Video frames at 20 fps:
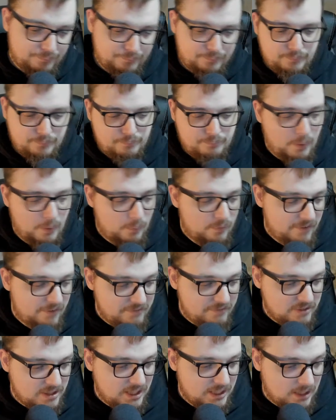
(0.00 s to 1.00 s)
But with
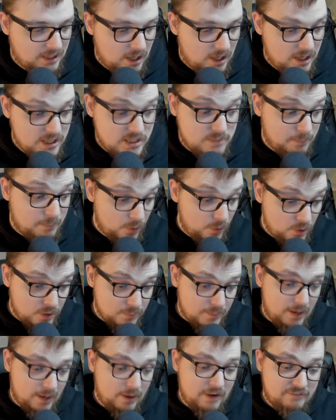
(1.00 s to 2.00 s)
everything that I spoke
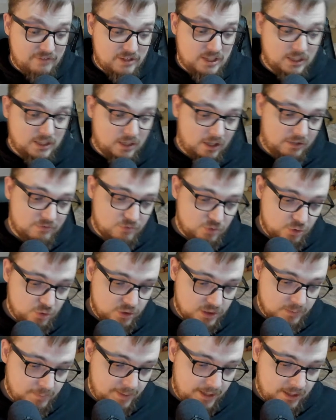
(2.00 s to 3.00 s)
about, everything that I
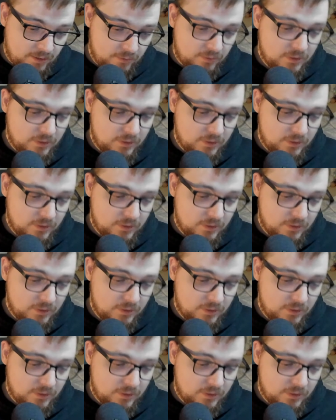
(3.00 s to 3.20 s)
talked about,